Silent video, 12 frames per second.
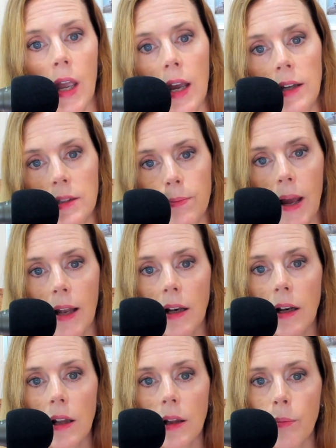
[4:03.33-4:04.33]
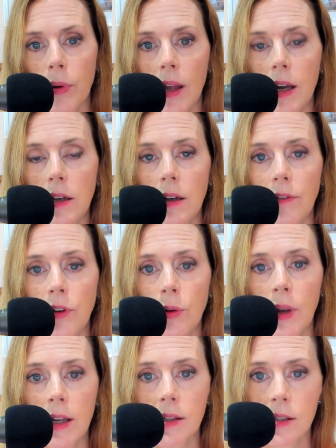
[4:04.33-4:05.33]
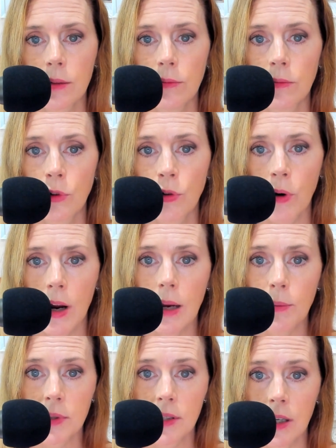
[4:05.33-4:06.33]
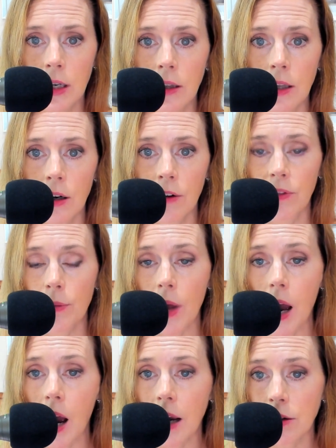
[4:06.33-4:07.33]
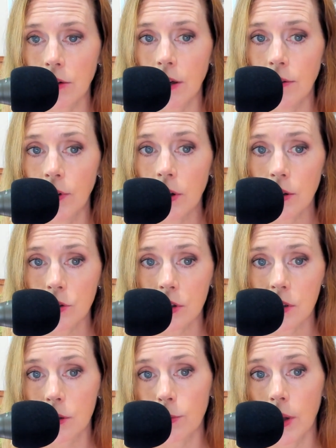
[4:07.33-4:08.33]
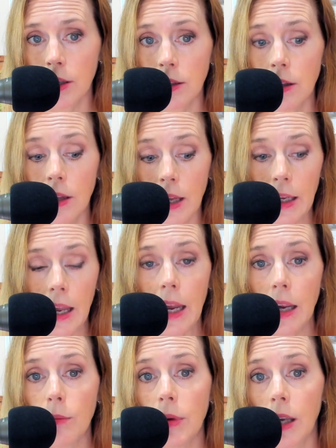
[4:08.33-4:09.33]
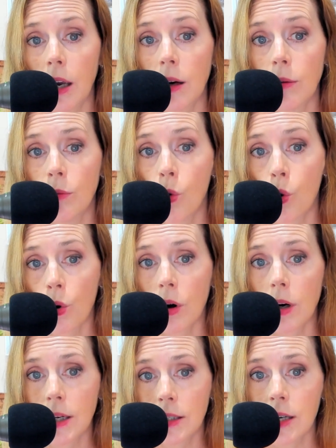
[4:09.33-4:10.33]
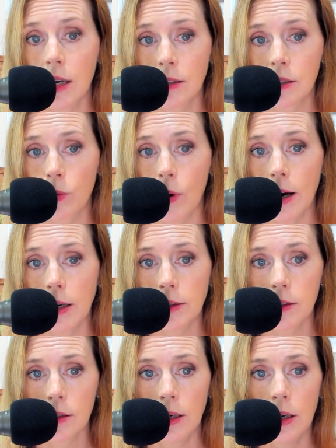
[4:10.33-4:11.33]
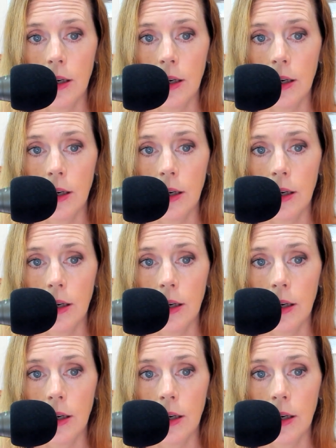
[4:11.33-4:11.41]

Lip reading: And depending on the blend, if you get some grapes in there from the higher end villages to blend in, they can become more intense wines.